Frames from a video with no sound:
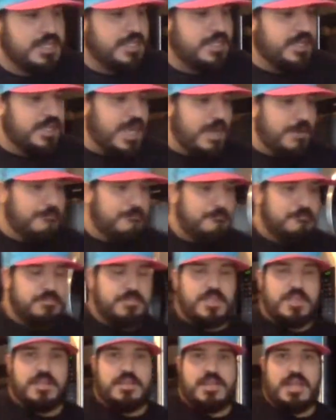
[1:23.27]
Now,
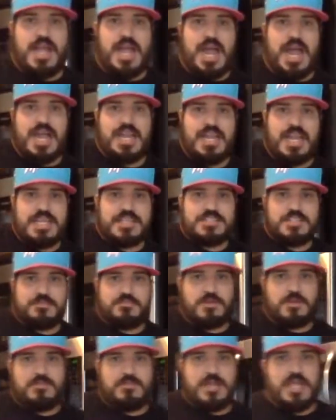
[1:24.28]
I like to
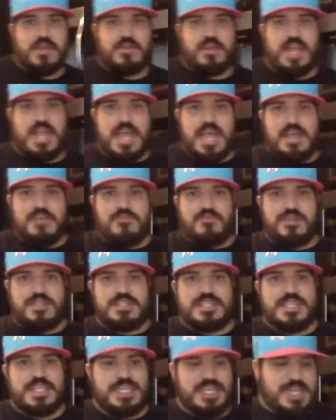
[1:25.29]
prepare
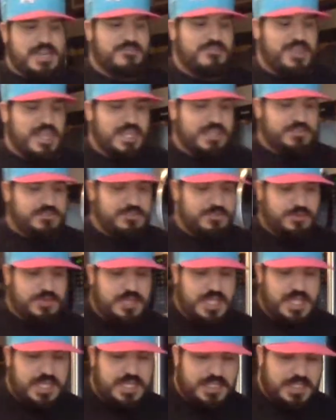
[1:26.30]
everything in advance,
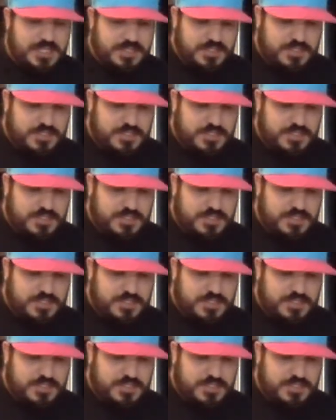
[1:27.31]
okay?